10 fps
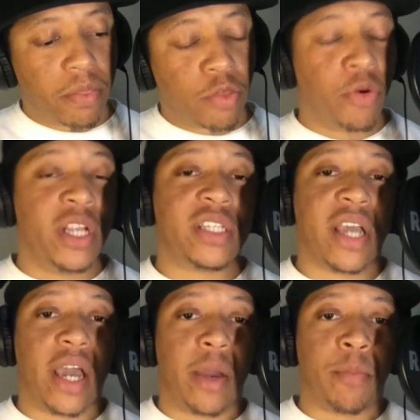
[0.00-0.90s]

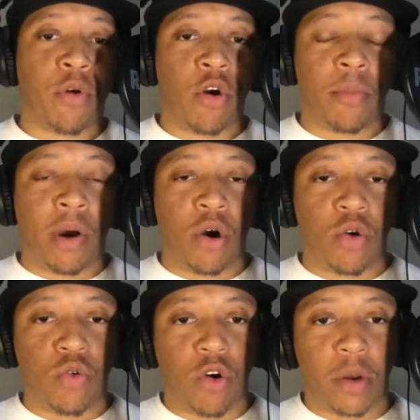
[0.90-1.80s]
3-time Pro Bowl
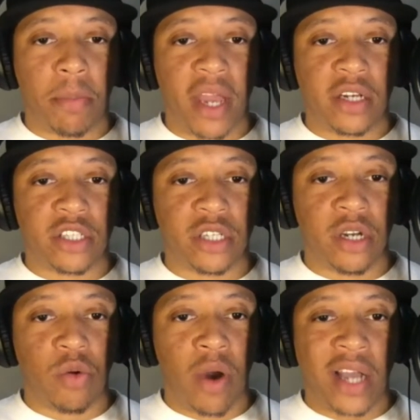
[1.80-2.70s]
quarterback
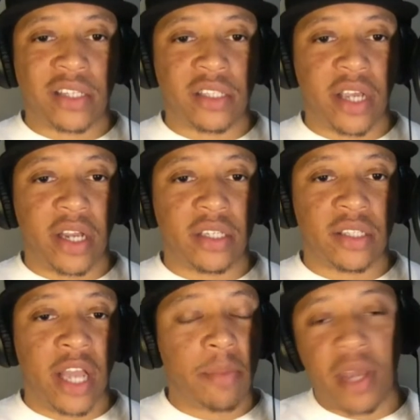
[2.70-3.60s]
Deshaun Watson taking a
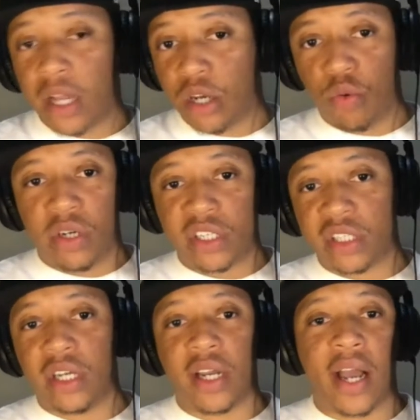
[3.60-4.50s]
snap. Y'all know what
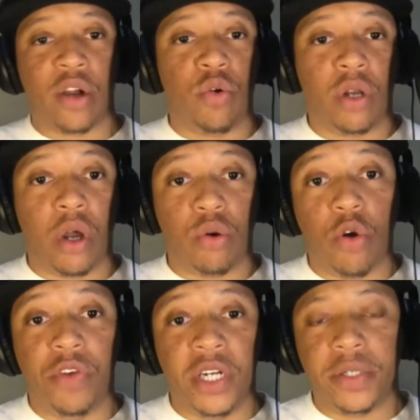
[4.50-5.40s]
Deshaun got going on
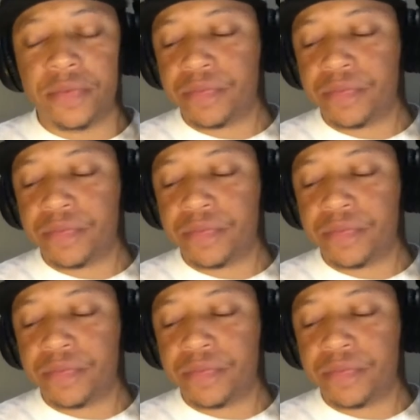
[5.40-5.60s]
over there.